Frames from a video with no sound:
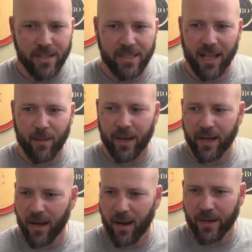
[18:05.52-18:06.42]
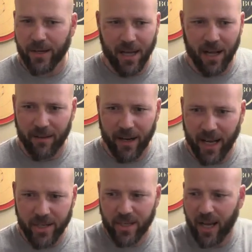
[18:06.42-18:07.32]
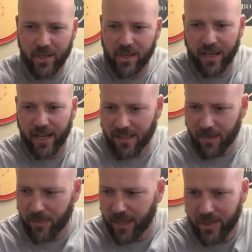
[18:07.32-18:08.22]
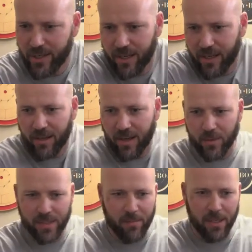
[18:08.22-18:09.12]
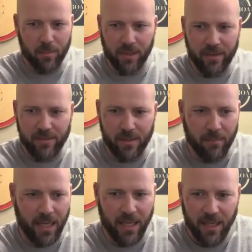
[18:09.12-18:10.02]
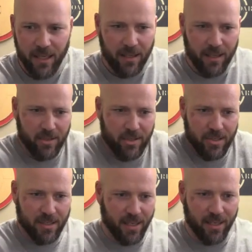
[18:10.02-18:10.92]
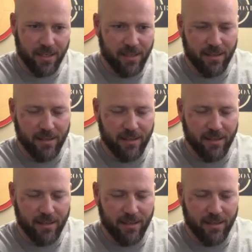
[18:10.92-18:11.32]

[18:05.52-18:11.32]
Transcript: where you're celebrated, not where you're tolerated. I should have gone on call with somebody who believes in me. And it's just,